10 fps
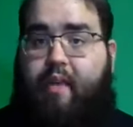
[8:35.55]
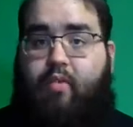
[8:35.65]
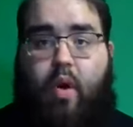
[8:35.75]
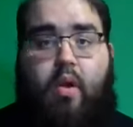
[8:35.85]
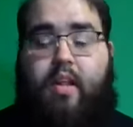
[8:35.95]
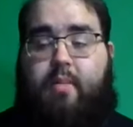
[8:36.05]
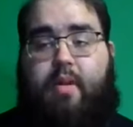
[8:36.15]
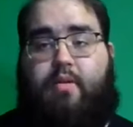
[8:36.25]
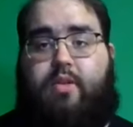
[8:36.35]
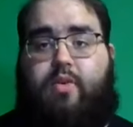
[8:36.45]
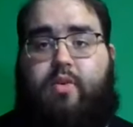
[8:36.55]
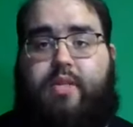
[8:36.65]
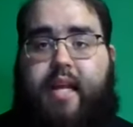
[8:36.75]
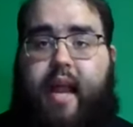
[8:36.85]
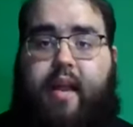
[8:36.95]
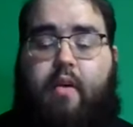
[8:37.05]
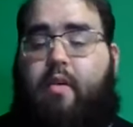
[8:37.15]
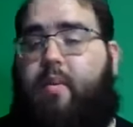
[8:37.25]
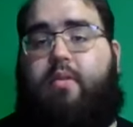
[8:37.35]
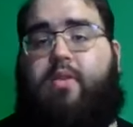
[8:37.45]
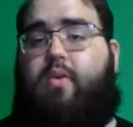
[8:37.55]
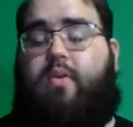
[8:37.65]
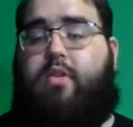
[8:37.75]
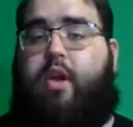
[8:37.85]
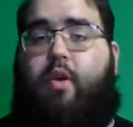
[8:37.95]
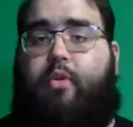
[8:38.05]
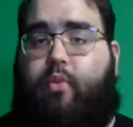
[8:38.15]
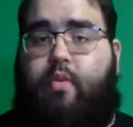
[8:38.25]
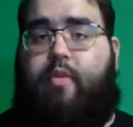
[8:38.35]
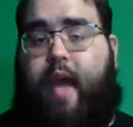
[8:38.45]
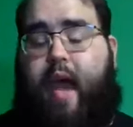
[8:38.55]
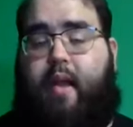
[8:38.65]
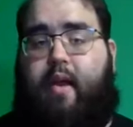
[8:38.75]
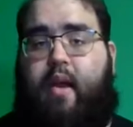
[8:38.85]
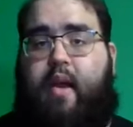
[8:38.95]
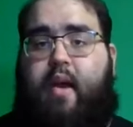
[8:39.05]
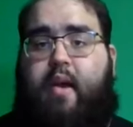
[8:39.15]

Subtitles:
I've worked in the middle schools, and I know that middle schoolers go through that.